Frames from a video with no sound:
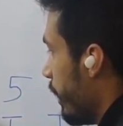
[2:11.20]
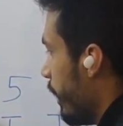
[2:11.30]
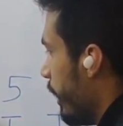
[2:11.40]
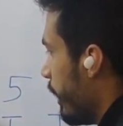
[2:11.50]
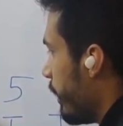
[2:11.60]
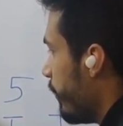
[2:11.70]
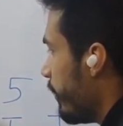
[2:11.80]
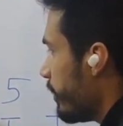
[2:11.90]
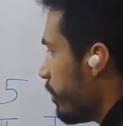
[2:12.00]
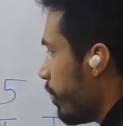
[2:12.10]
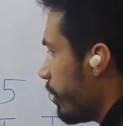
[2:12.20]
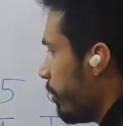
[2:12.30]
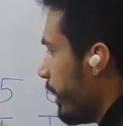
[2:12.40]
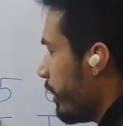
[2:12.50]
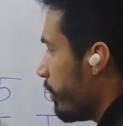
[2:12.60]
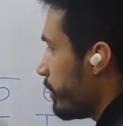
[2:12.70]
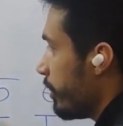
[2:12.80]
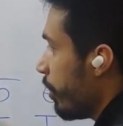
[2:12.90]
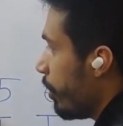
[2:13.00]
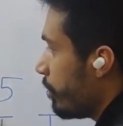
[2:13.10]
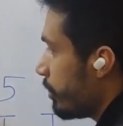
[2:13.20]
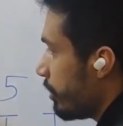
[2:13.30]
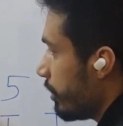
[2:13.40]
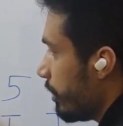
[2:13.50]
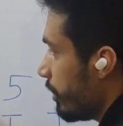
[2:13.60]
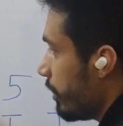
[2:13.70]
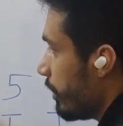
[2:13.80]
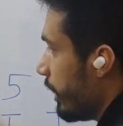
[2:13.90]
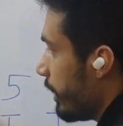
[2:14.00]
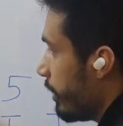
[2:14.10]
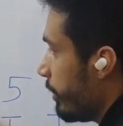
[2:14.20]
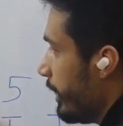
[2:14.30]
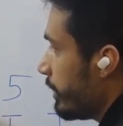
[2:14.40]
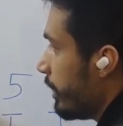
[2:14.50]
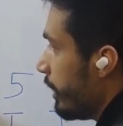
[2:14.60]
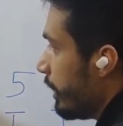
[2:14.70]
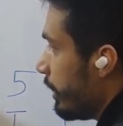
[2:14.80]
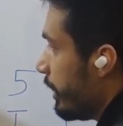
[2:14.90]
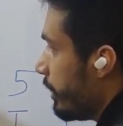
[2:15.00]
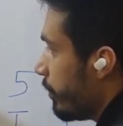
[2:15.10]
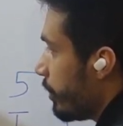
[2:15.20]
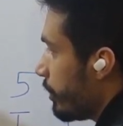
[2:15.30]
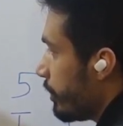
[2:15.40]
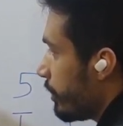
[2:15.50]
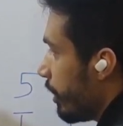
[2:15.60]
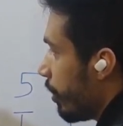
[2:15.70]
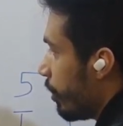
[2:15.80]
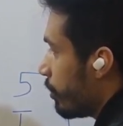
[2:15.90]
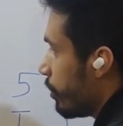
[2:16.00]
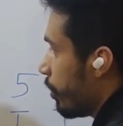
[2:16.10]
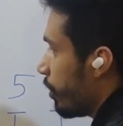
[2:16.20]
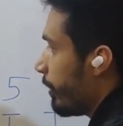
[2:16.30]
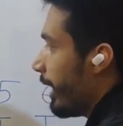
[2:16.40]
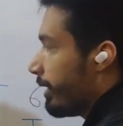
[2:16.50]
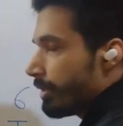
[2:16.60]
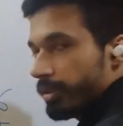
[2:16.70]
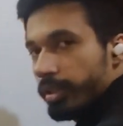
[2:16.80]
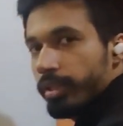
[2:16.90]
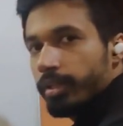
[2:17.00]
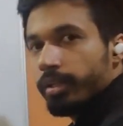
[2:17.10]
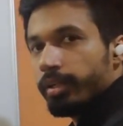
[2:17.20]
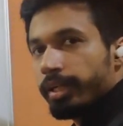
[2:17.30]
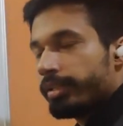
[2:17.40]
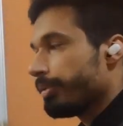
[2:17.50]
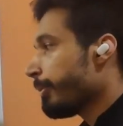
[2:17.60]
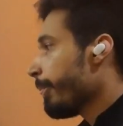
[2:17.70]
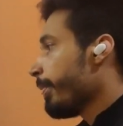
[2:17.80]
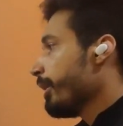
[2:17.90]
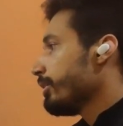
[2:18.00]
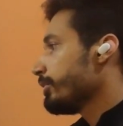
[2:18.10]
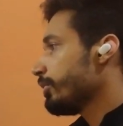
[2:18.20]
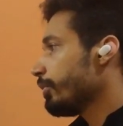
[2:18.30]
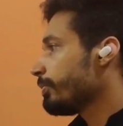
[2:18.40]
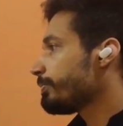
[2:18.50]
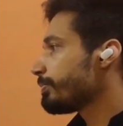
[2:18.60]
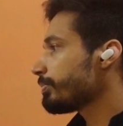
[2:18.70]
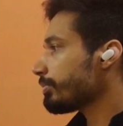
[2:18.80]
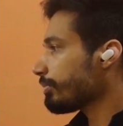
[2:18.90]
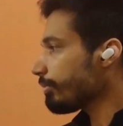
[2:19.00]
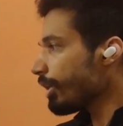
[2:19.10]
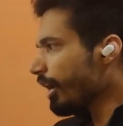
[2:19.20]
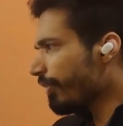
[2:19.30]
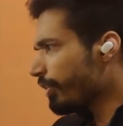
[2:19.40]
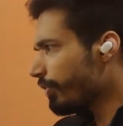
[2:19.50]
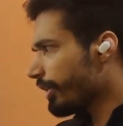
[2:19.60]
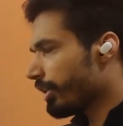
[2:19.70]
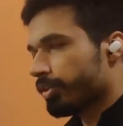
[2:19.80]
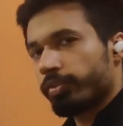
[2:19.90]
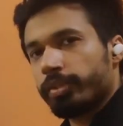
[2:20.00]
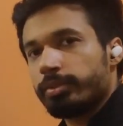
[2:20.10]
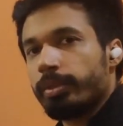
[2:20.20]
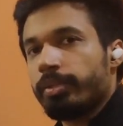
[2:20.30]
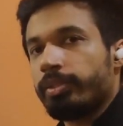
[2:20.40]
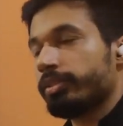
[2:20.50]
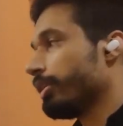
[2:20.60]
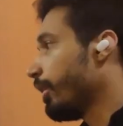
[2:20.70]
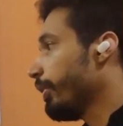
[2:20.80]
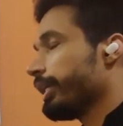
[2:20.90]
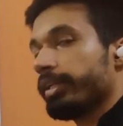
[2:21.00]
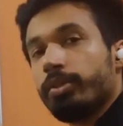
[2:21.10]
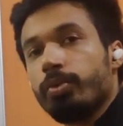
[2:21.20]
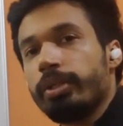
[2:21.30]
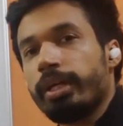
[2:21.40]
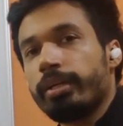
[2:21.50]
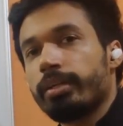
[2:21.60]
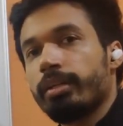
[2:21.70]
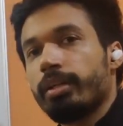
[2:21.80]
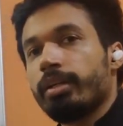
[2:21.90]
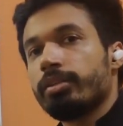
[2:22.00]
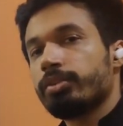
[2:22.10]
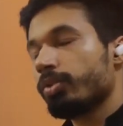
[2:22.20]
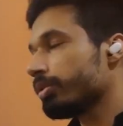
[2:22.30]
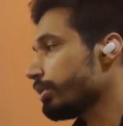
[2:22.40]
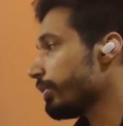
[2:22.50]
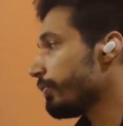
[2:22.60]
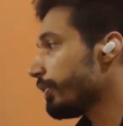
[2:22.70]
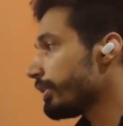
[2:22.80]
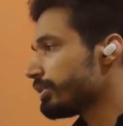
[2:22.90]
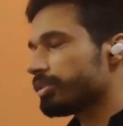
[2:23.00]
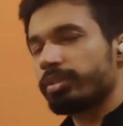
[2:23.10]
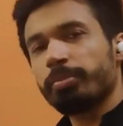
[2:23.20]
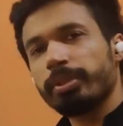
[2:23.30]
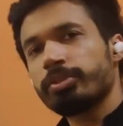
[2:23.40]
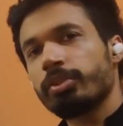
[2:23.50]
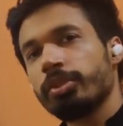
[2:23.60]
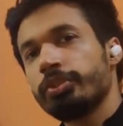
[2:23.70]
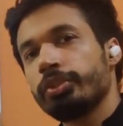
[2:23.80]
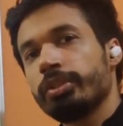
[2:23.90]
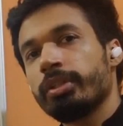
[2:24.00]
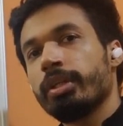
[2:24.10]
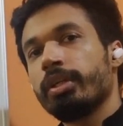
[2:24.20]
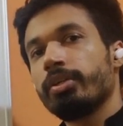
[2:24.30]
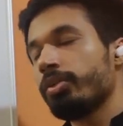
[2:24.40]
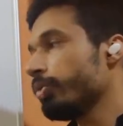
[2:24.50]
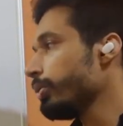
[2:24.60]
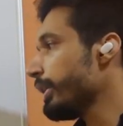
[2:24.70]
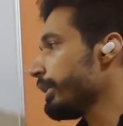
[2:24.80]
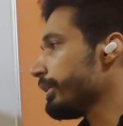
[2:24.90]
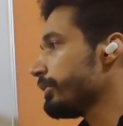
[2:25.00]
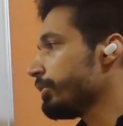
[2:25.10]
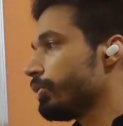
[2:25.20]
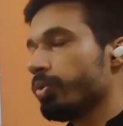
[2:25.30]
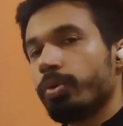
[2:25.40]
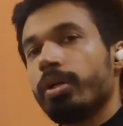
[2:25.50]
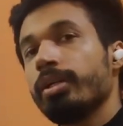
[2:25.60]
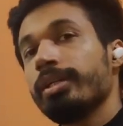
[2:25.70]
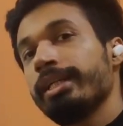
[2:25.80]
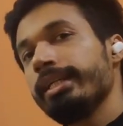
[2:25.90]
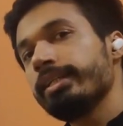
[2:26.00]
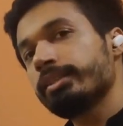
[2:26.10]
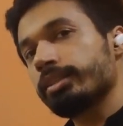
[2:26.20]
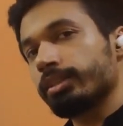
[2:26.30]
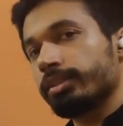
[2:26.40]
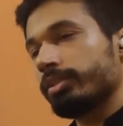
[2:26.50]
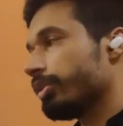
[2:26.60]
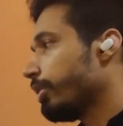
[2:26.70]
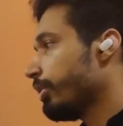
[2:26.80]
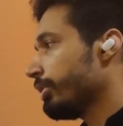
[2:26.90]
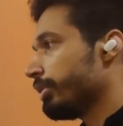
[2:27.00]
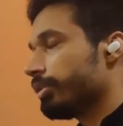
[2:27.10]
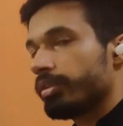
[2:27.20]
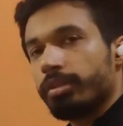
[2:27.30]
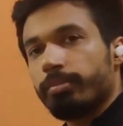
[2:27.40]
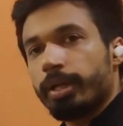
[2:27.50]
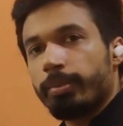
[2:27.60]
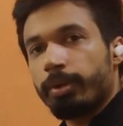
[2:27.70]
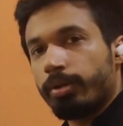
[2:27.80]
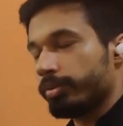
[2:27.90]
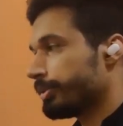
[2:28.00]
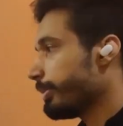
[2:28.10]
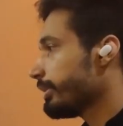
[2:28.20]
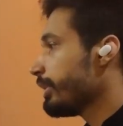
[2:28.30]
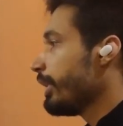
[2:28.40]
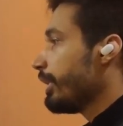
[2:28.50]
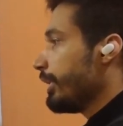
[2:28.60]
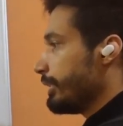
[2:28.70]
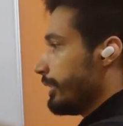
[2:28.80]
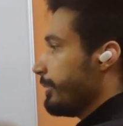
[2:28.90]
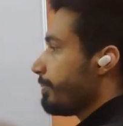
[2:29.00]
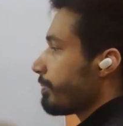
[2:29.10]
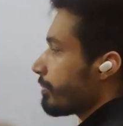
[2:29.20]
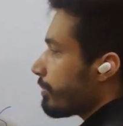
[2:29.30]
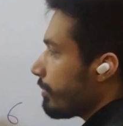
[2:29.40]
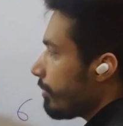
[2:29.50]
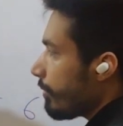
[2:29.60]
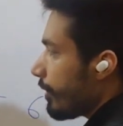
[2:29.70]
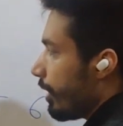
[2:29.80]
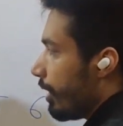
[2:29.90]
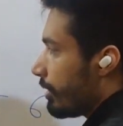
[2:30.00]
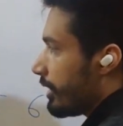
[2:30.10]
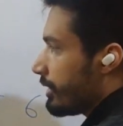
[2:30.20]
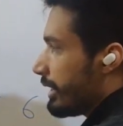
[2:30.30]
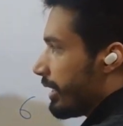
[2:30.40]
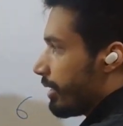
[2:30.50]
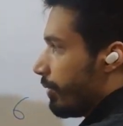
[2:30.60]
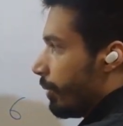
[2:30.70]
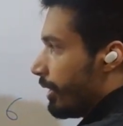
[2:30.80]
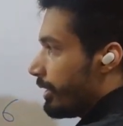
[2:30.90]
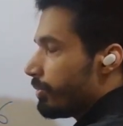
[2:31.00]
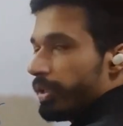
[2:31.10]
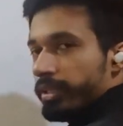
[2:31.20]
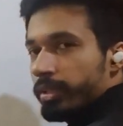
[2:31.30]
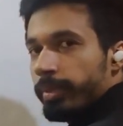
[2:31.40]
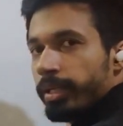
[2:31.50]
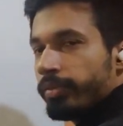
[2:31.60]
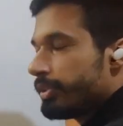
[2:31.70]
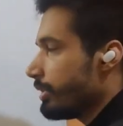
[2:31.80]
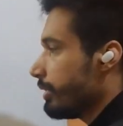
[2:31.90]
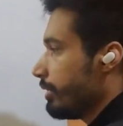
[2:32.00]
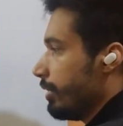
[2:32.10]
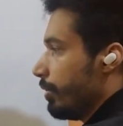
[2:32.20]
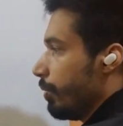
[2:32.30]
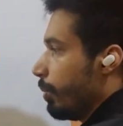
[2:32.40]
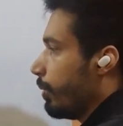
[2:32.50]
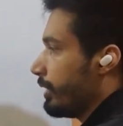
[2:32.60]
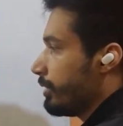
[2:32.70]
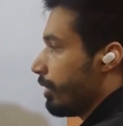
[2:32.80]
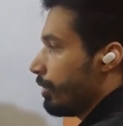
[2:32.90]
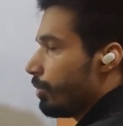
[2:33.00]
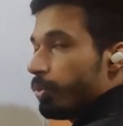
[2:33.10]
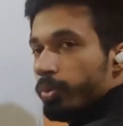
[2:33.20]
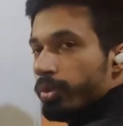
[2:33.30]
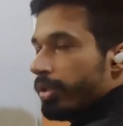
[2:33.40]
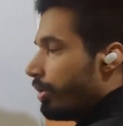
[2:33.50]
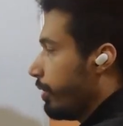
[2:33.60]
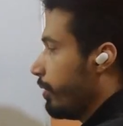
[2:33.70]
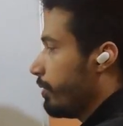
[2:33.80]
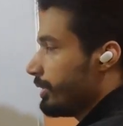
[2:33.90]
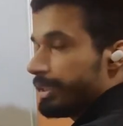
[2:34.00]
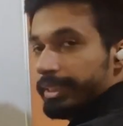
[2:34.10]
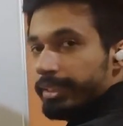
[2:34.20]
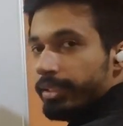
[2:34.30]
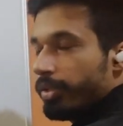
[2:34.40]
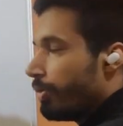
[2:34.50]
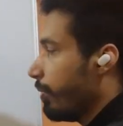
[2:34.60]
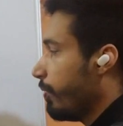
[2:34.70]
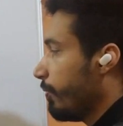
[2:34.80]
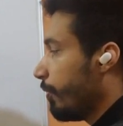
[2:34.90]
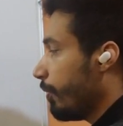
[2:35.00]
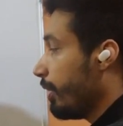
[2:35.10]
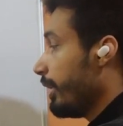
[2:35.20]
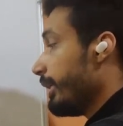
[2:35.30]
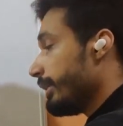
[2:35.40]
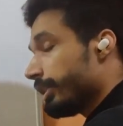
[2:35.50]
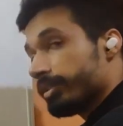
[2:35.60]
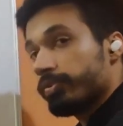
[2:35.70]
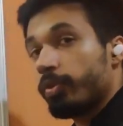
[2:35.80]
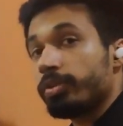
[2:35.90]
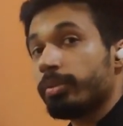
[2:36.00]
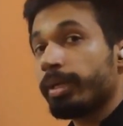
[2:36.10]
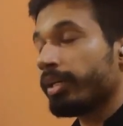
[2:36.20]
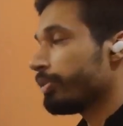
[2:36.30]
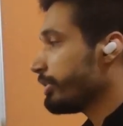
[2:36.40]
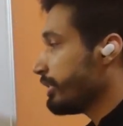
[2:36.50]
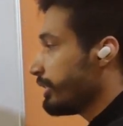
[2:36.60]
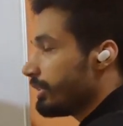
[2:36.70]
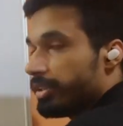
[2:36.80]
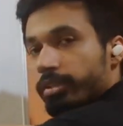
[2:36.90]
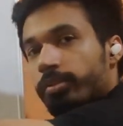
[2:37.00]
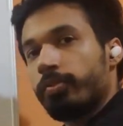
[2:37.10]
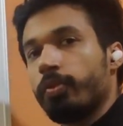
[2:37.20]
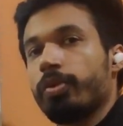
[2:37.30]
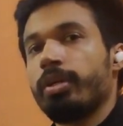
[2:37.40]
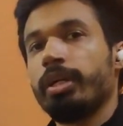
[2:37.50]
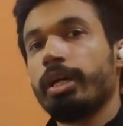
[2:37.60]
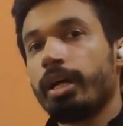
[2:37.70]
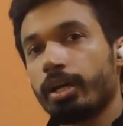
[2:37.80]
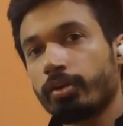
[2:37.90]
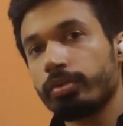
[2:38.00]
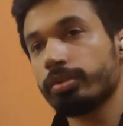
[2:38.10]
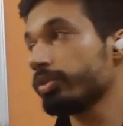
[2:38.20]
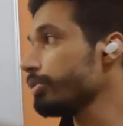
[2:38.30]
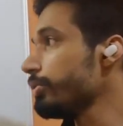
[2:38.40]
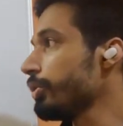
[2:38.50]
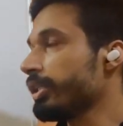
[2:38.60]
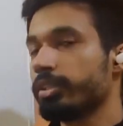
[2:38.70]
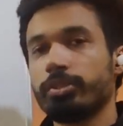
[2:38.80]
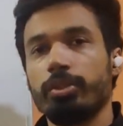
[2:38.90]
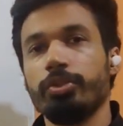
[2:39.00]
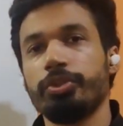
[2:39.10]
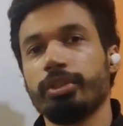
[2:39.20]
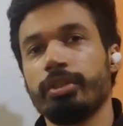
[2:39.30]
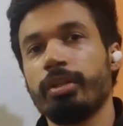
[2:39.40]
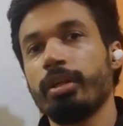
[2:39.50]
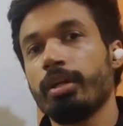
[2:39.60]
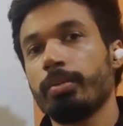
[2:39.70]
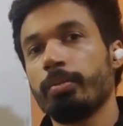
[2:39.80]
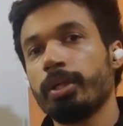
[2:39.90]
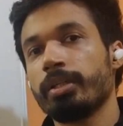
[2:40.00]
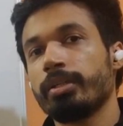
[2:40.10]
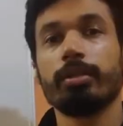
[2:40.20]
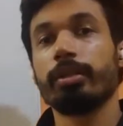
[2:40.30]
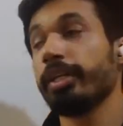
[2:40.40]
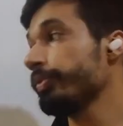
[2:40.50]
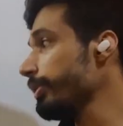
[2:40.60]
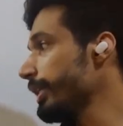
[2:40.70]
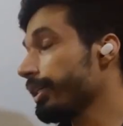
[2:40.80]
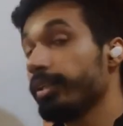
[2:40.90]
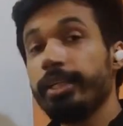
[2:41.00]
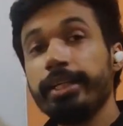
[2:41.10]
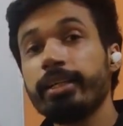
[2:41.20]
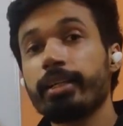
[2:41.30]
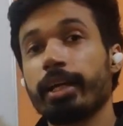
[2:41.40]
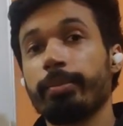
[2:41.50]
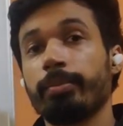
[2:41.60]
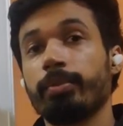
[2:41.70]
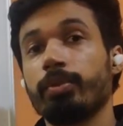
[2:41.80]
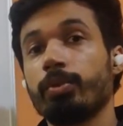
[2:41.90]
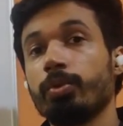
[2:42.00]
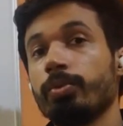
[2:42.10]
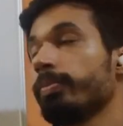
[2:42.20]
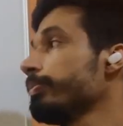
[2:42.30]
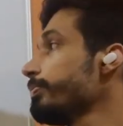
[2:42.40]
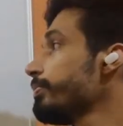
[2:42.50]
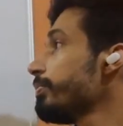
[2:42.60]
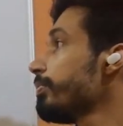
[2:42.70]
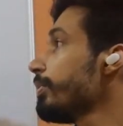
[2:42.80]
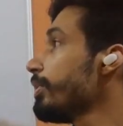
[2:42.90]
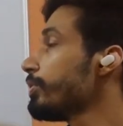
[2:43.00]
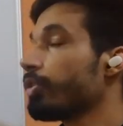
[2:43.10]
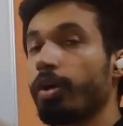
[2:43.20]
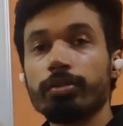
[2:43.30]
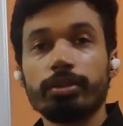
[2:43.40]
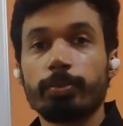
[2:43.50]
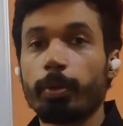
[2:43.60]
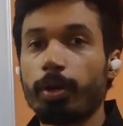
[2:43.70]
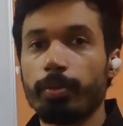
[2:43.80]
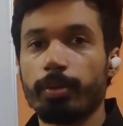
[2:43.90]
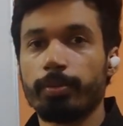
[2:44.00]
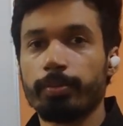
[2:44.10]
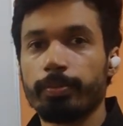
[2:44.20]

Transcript: And if it is not the bad version, also that it means these versions are also not bad, right? So I want to figure out the first bad version, how I can do that. So the first simple solution to do that is to do a linear search on my problem space. Let's say, just check, is 1 is the bad version? No, 1 is not. 2? No. 3? No. 4? Yes, 4 is the bad version, just return 4. And you get the solution. But it will take a linear time to solve this problem.